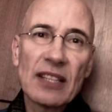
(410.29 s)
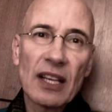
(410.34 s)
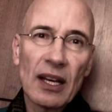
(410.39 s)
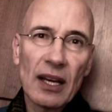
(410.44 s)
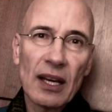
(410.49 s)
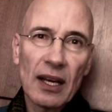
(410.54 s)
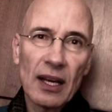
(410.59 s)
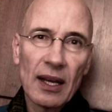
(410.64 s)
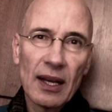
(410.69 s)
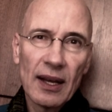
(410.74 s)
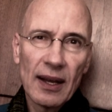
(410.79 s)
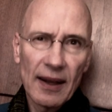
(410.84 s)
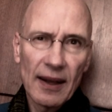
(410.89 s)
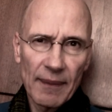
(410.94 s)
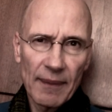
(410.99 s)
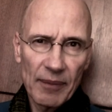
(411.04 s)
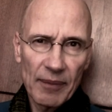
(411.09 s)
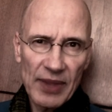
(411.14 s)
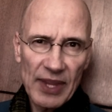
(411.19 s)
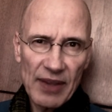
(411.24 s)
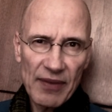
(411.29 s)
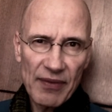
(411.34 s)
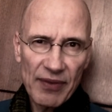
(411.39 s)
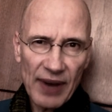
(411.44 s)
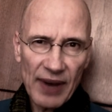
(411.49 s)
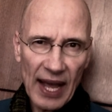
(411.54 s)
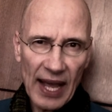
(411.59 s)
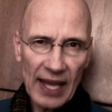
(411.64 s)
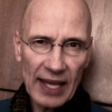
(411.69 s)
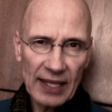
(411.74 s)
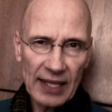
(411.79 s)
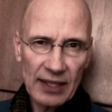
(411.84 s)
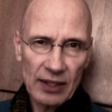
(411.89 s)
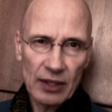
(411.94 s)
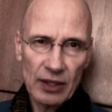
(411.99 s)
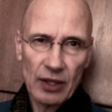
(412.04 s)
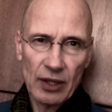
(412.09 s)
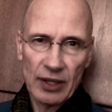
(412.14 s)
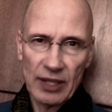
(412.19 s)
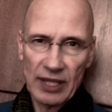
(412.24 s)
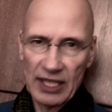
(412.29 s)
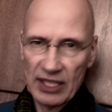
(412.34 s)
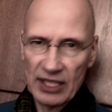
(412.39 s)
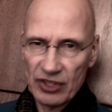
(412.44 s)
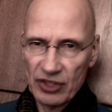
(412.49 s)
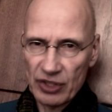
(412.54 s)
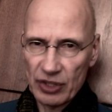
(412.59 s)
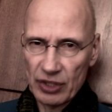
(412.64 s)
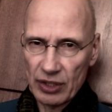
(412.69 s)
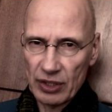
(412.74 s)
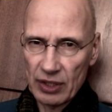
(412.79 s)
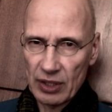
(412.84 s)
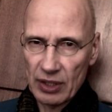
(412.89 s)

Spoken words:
a divine cohesion.